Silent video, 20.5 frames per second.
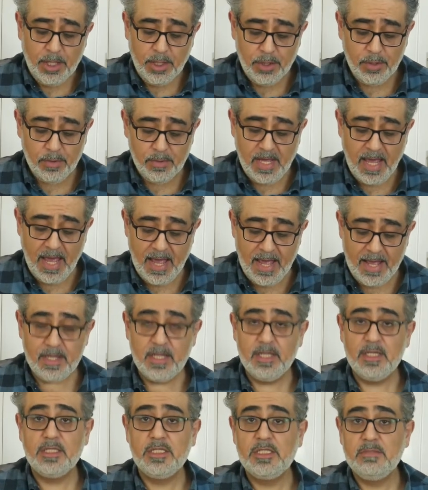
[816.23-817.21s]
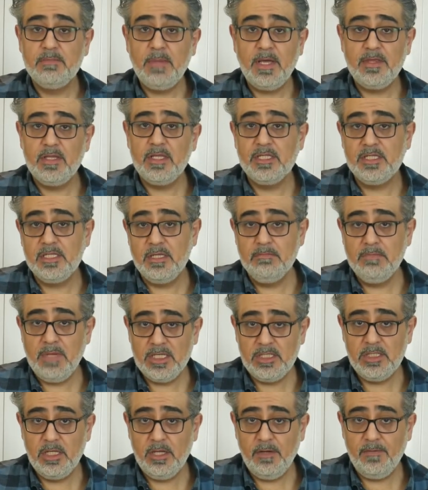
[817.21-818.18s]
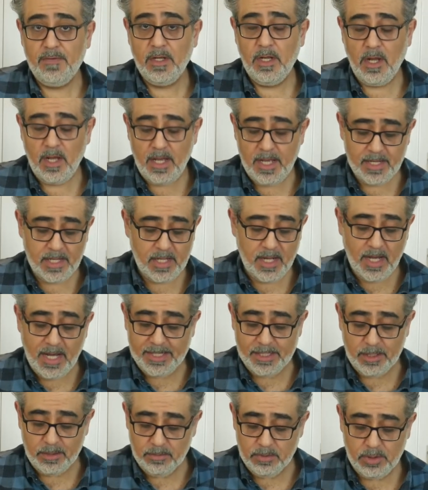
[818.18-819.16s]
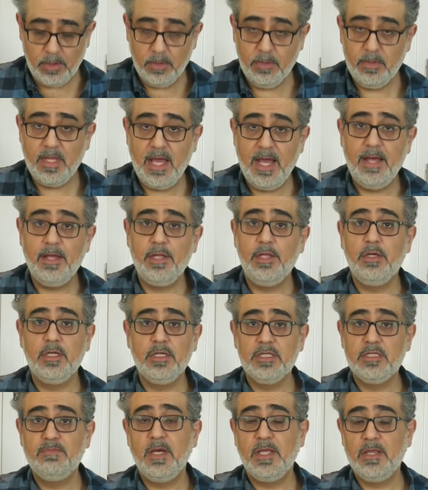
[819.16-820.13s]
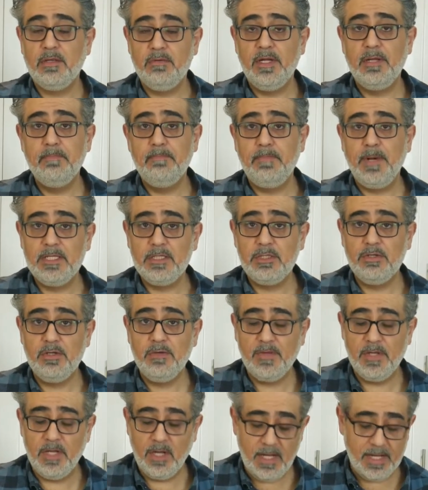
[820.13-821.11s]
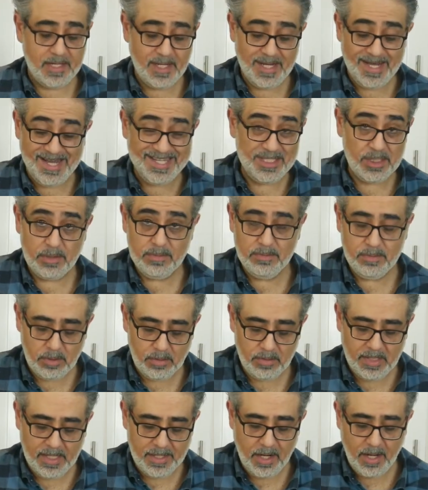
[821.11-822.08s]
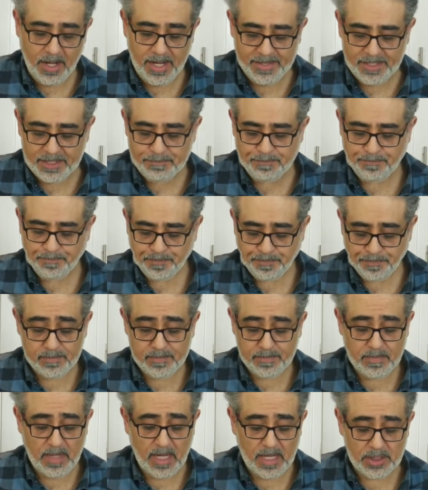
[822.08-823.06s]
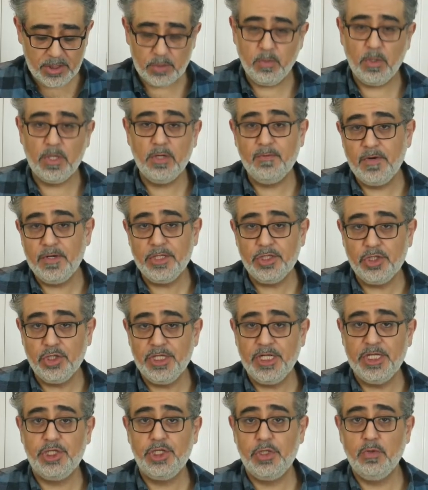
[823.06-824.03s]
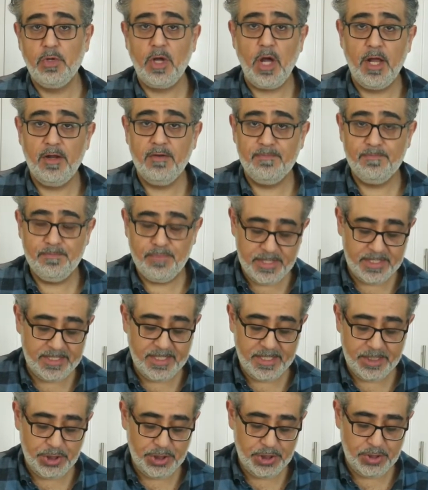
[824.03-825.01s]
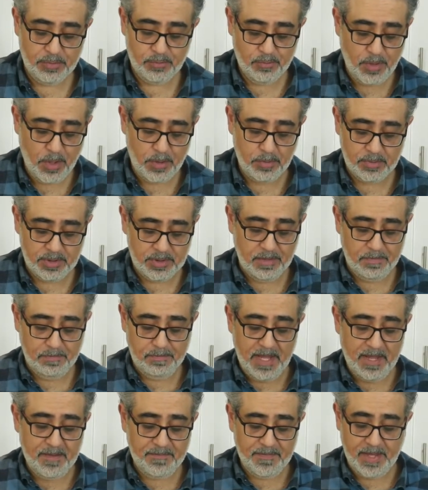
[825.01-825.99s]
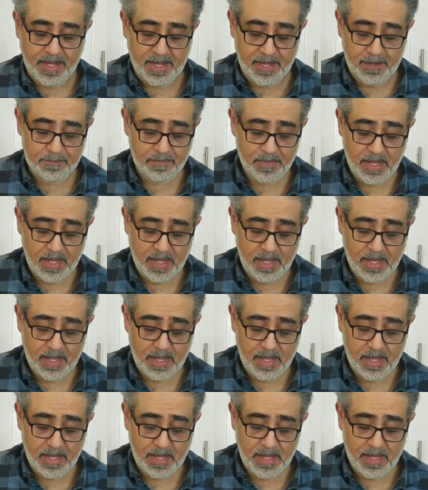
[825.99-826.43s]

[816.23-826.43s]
You can smother this in mustard if you like. I don't do that. You can smother it in butter if you like. I don't do that either. I just want a very traditional kind of British roast beef here.